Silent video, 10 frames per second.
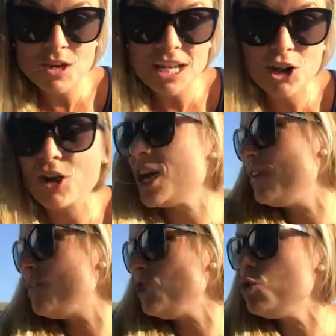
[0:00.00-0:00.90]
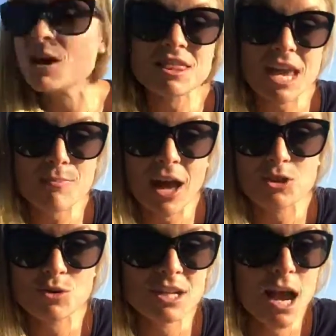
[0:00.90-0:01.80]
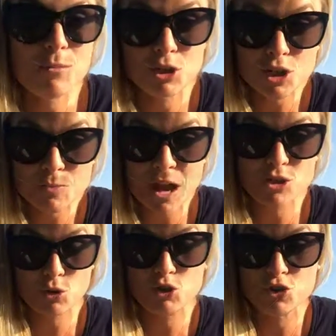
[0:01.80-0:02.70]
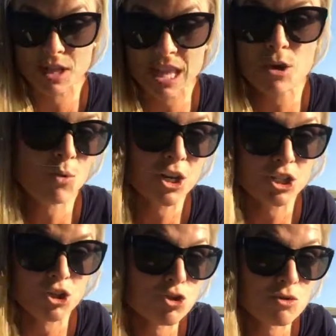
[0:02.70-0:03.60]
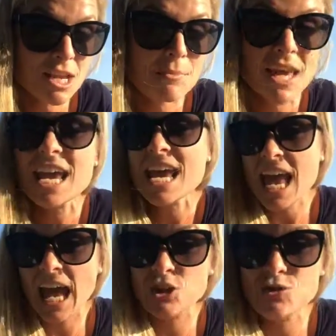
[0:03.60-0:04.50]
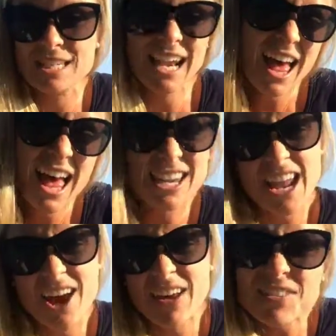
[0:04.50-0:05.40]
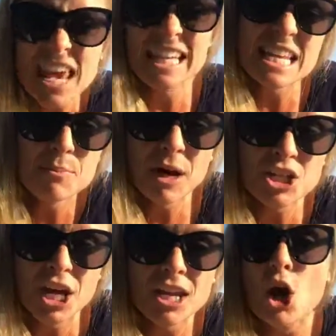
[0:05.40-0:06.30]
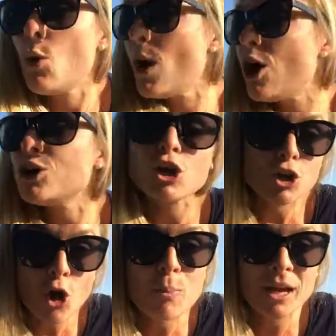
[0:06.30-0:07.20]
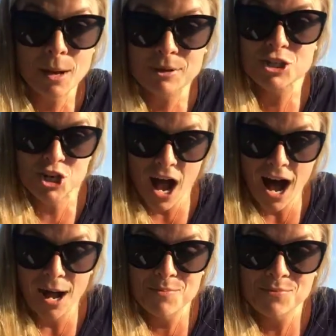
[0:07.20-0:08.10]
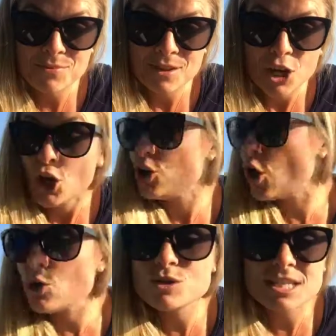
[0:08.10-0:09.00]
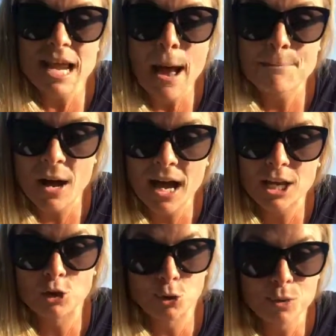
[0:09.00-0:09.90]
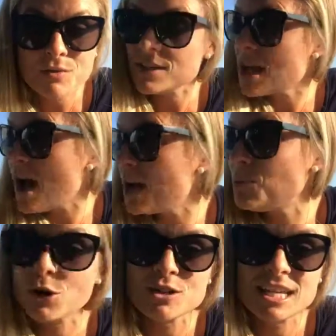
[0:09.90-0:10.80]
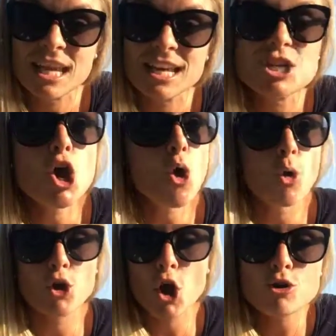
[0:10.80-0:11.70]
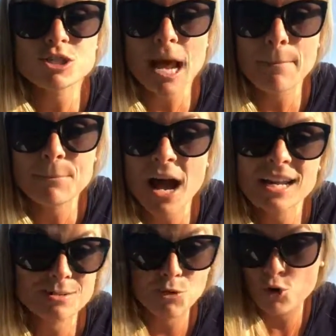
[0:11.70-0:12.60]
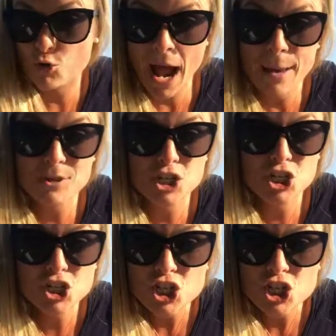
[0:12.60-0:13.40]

on here, if you can think back to a time when your spouse told you that they wanted to do something and you said, no, I don't think it's in the budget. Well, go pick up a job. Go stop buying Louis Vuitton purses, or go stop buying some crap